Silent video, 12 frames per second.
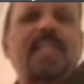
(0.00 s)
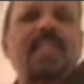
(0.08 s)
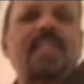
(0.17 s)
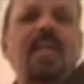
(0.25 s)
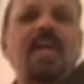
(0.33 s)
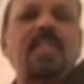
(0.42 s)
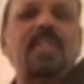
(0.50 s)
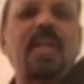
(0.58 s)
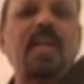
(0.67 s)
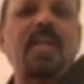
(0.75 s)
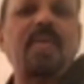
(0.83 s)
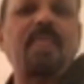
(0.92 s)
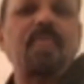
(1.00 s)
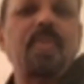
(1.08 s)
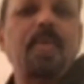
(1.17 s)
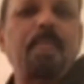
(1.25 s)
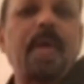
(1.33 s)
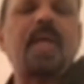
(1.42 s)
are concerned,
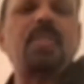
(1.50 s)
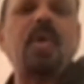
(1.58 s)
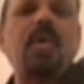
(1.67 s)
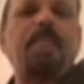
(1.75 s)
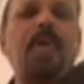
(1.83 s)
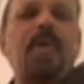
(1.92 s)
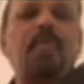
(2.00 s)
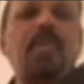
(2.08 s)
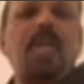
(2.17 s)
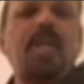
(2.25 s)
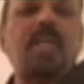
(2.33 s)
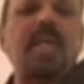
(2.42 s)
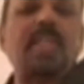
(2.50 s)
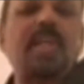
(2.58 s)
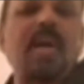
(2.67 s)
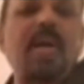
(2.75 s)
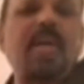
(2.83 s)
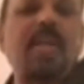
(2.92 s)
because you are producing a dense
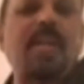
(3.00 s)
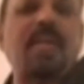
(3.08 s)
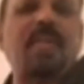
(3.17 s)
concrete.